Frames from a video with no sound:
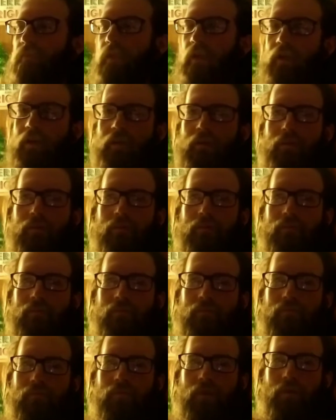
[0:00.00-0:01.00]
I don't know,
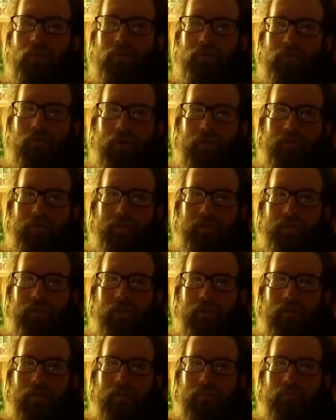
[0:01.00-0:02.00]
almost 5 years
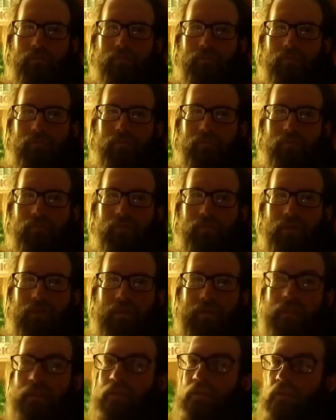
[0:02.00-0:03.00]
now.
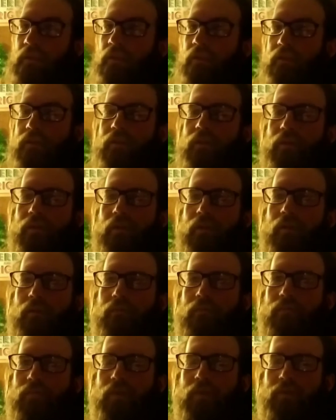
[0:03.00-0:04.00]
So yeah,
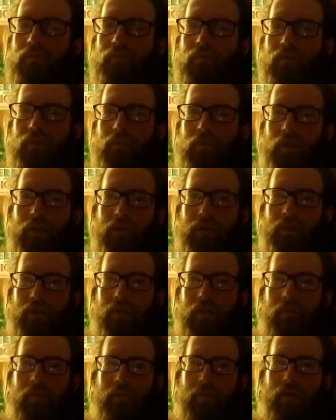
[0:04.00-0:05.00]
they're probably cooking
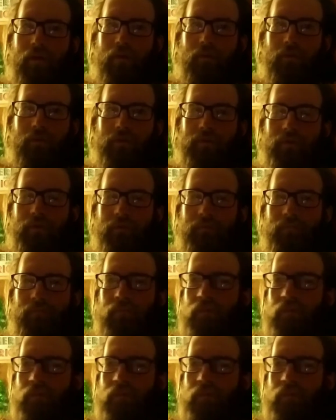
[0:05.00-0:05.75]
up another one soon.